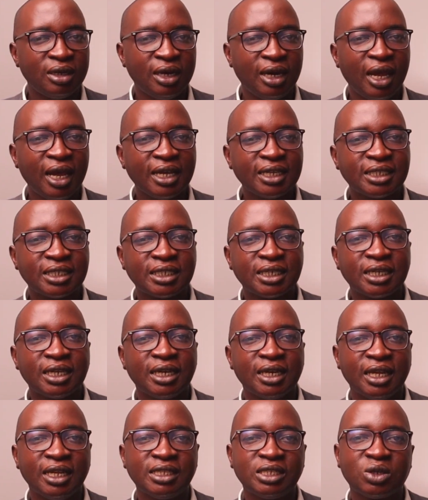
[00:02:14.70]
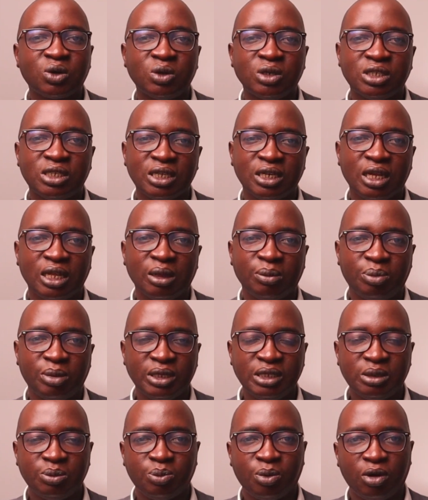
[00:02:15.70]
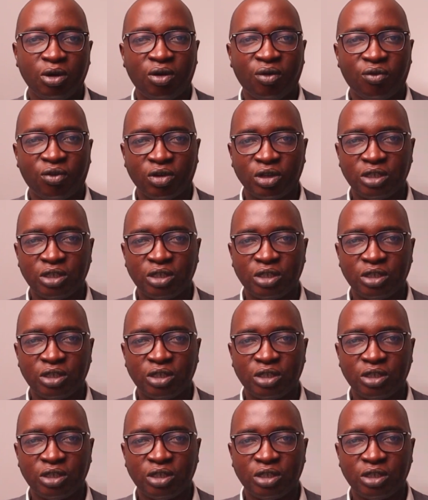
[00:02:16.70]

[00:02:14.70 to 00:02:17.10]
Next, let's consider the principle of